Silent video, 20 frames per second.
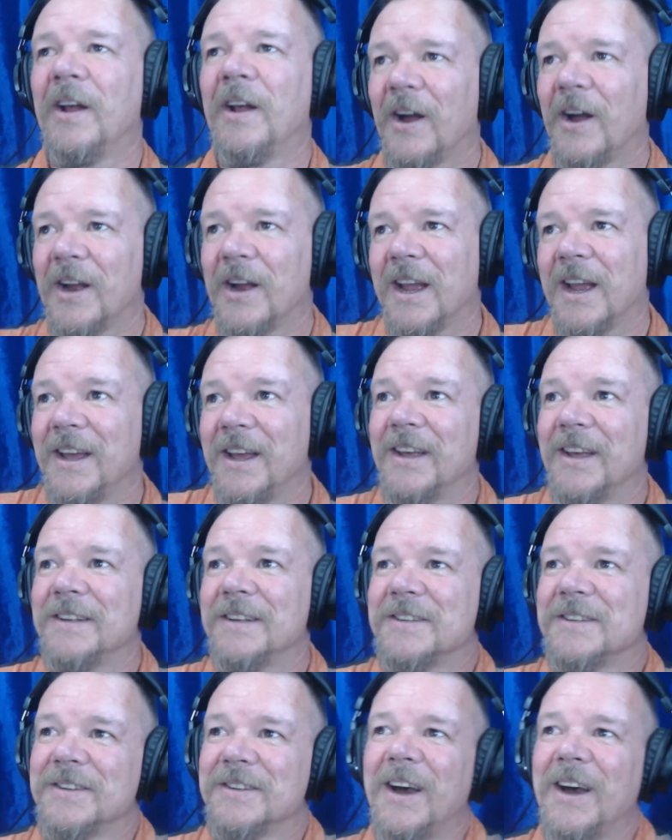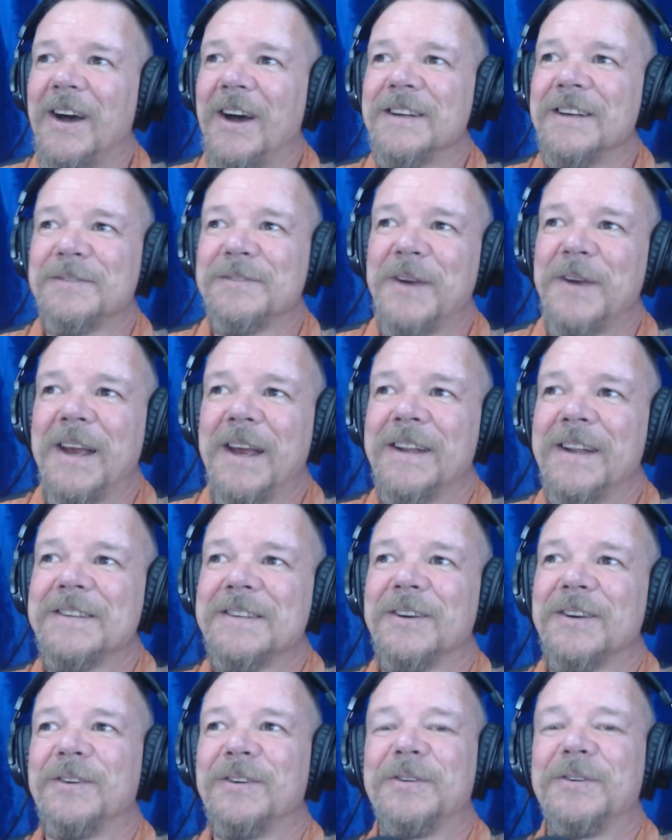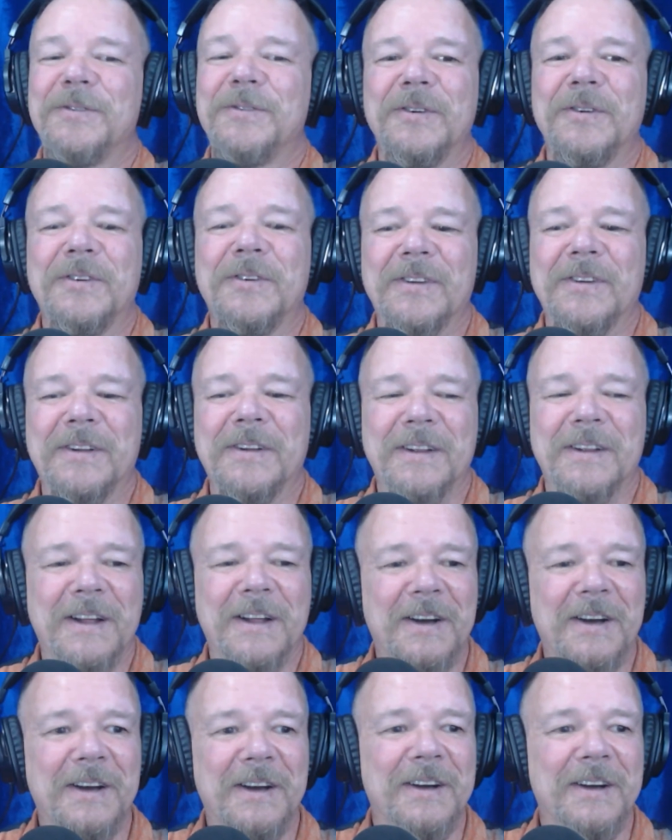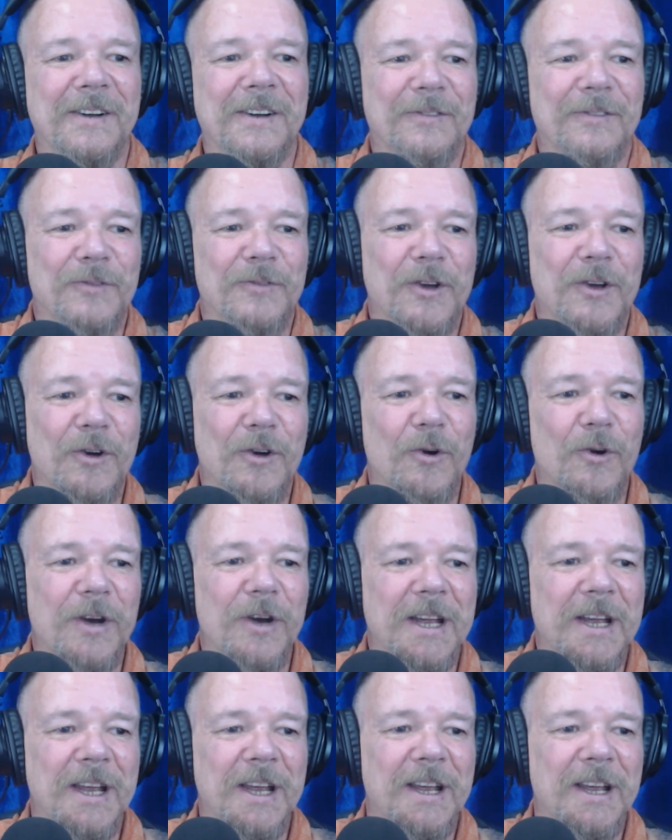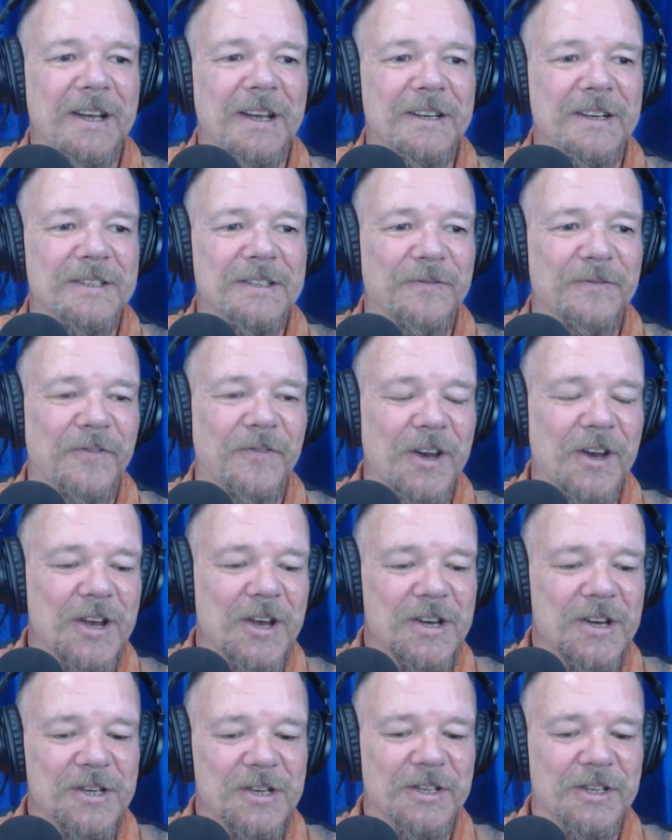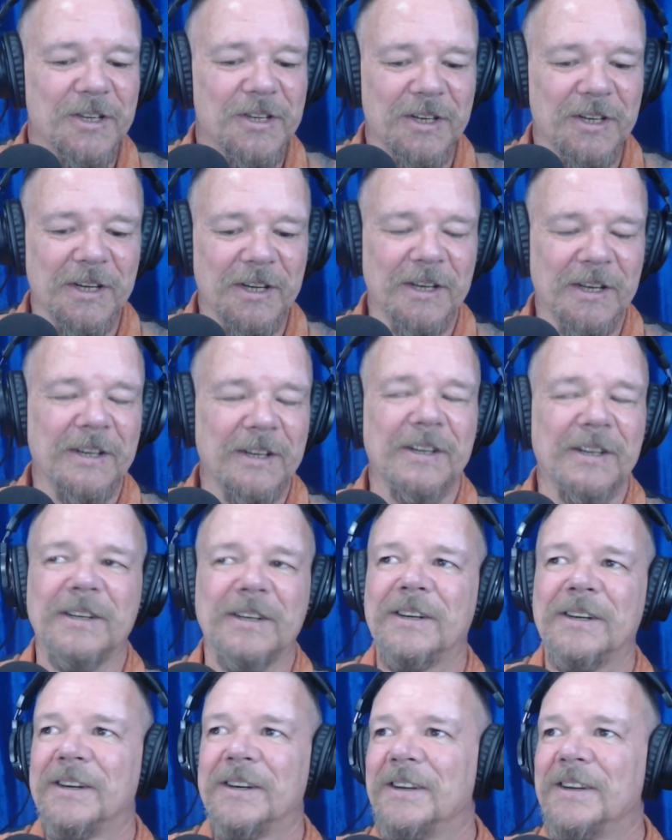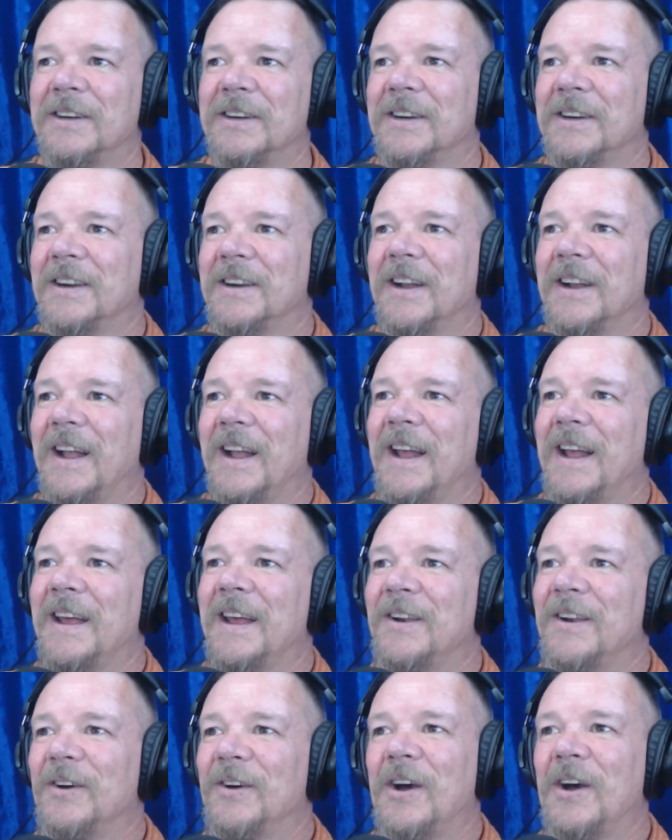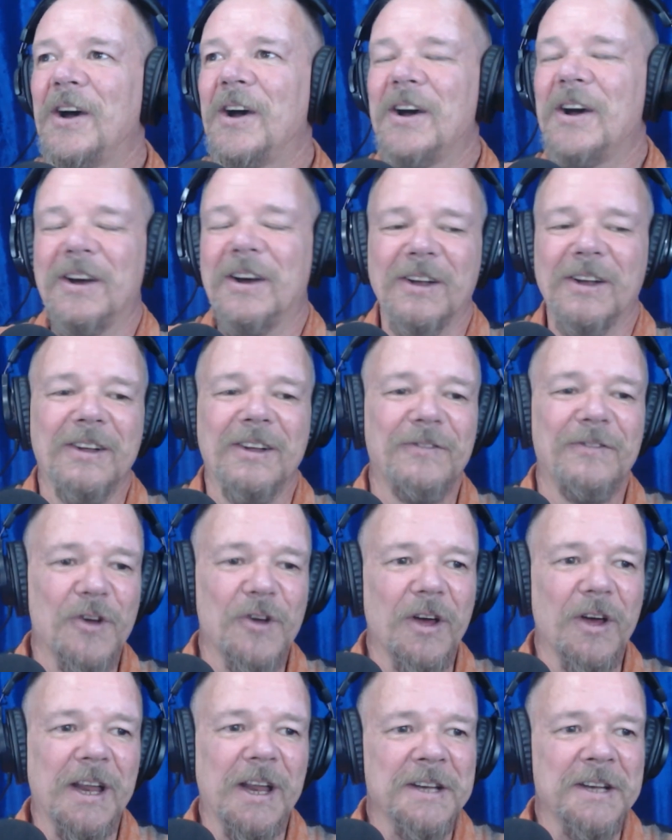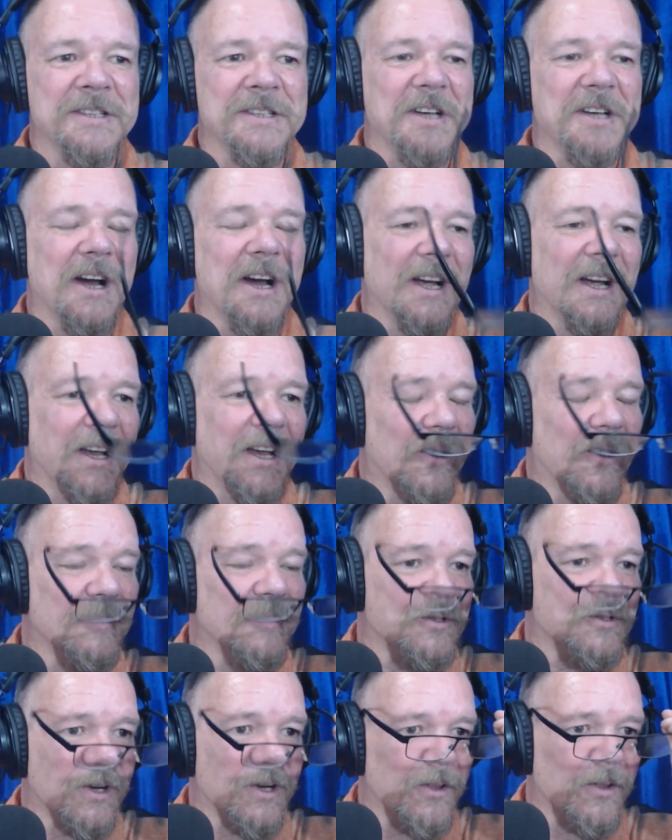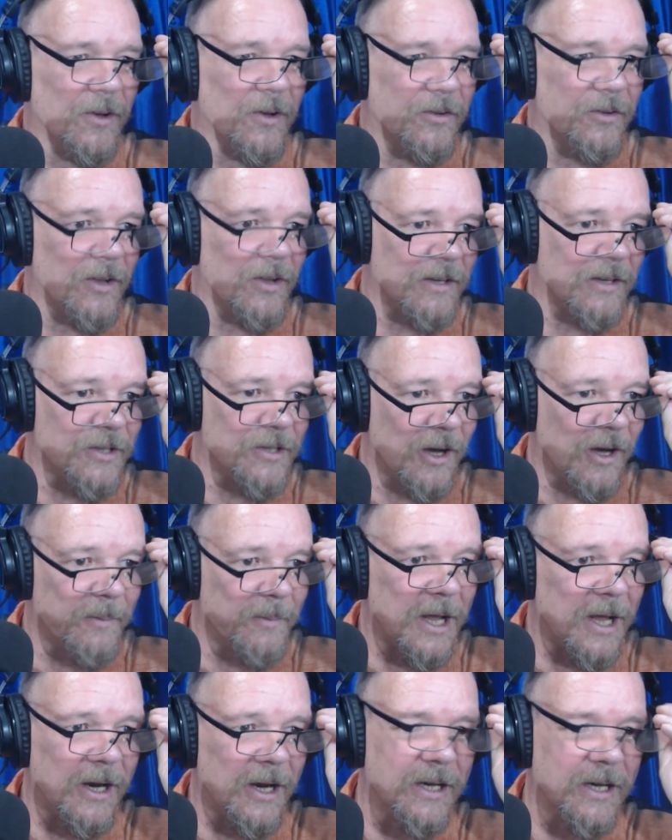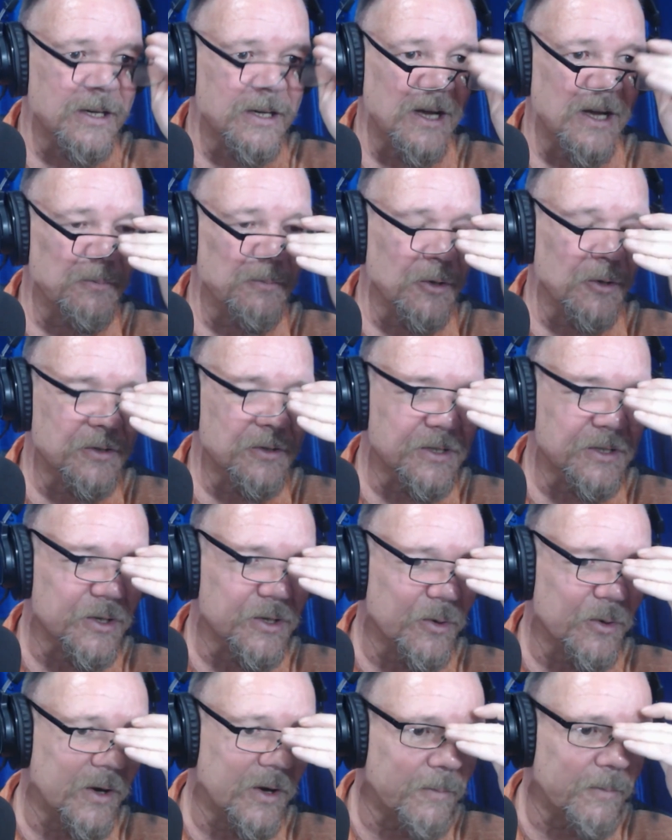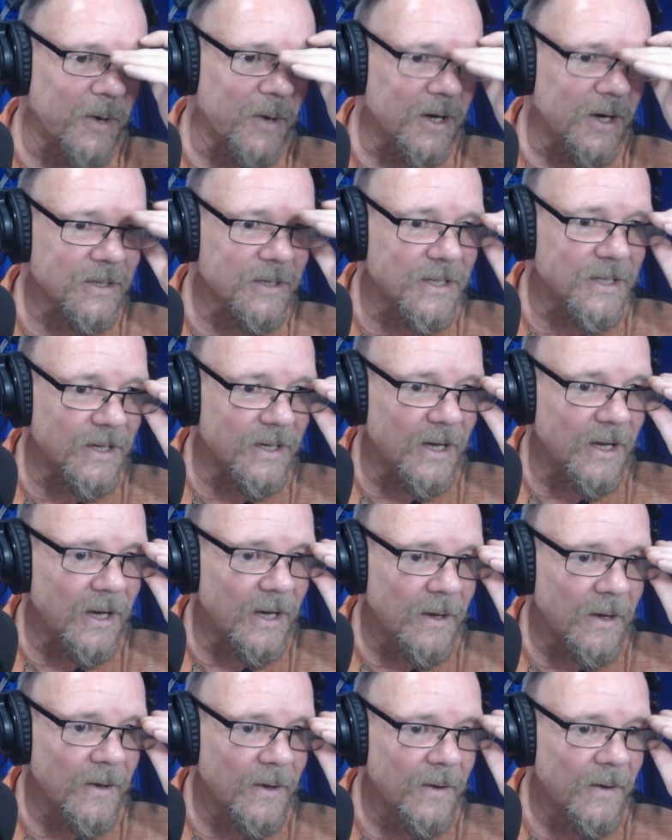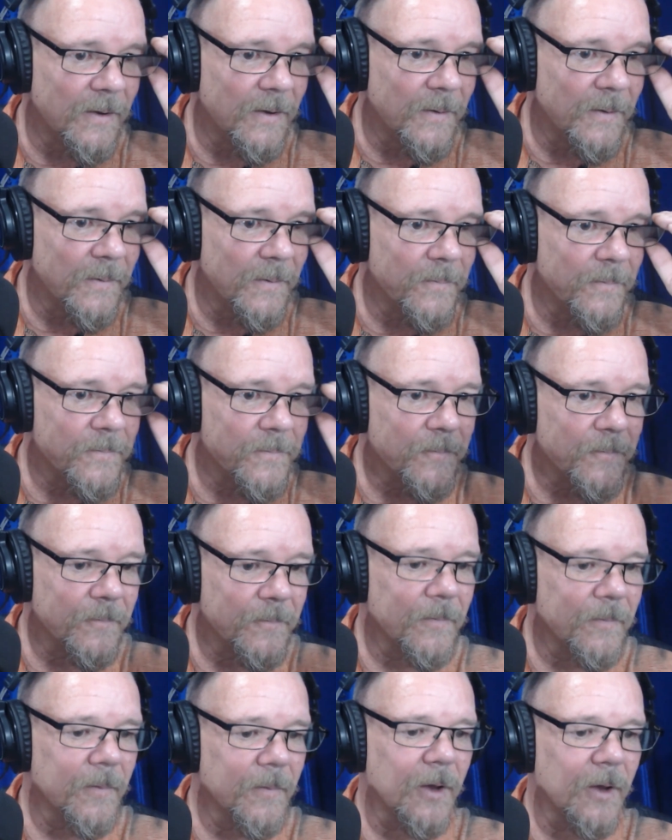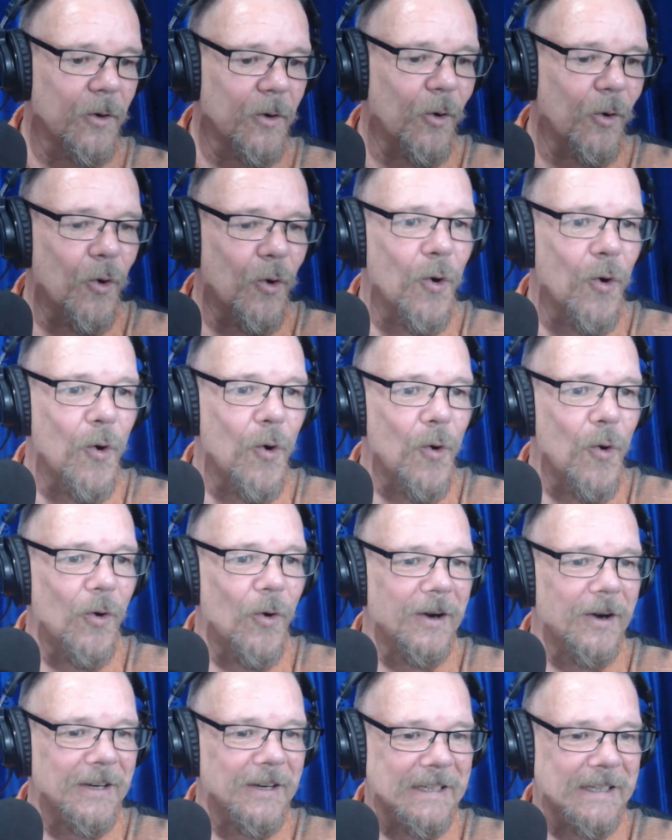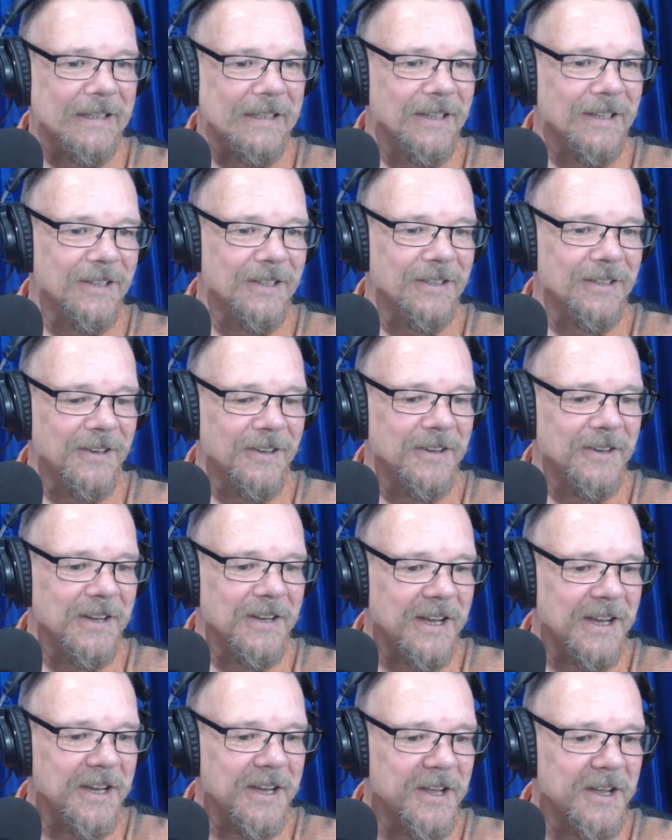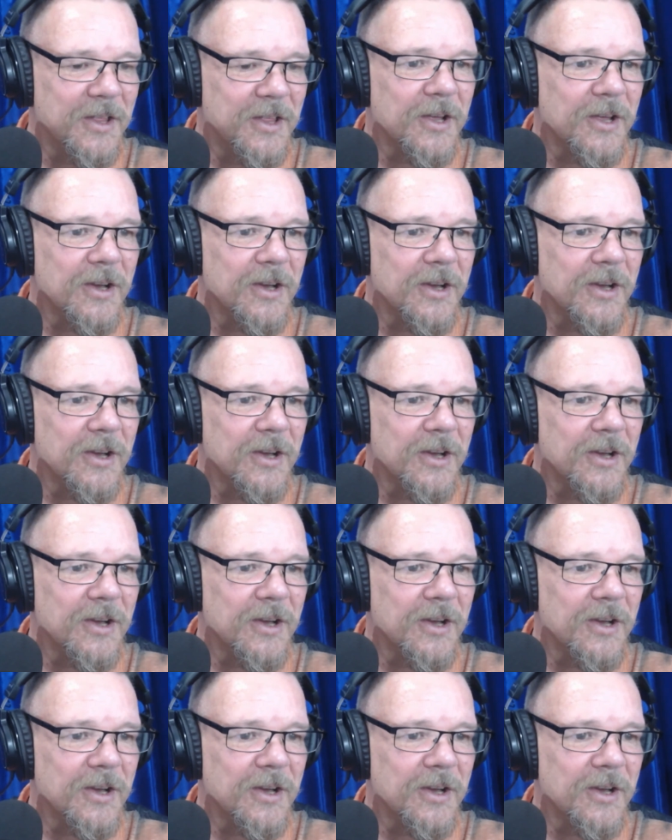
Okay, that's us, man. So recording is finished. And you've got an Asahi. I was drinking those last night, man. I ended up losing $200 today. Oh, Heath.